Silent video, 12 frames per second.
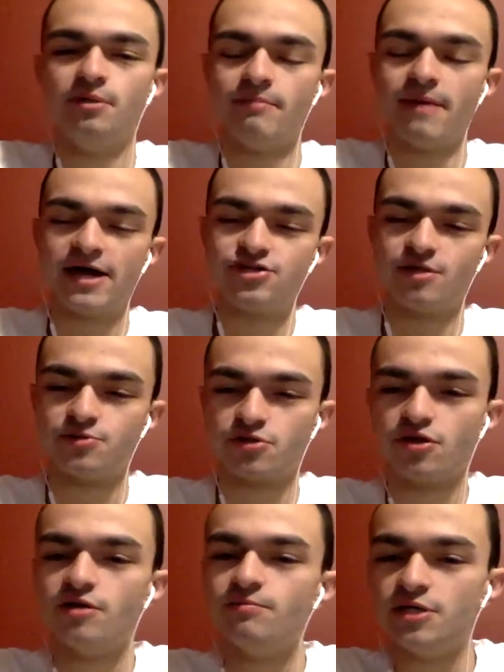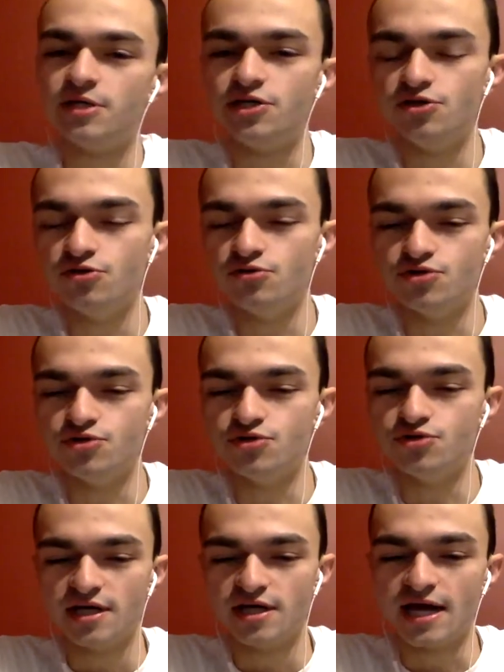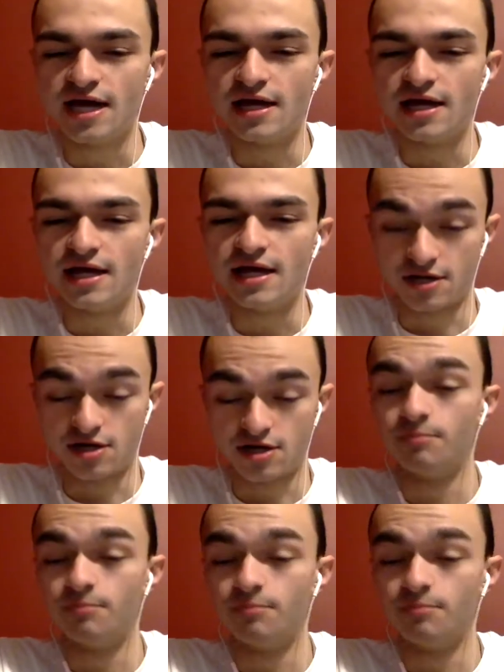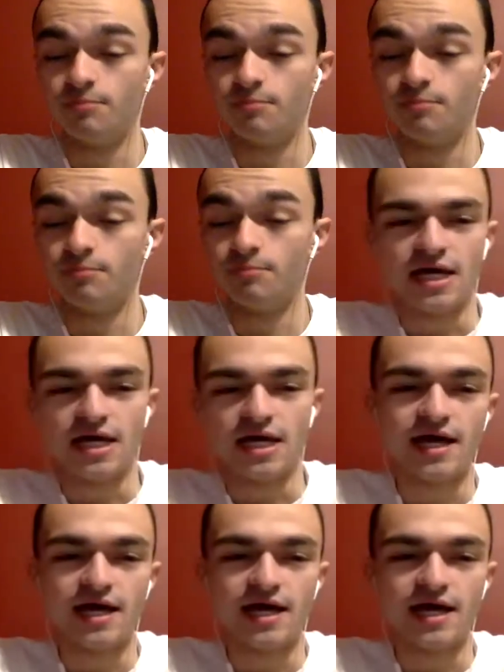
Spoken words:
but matchups are going to be huge come playoffs.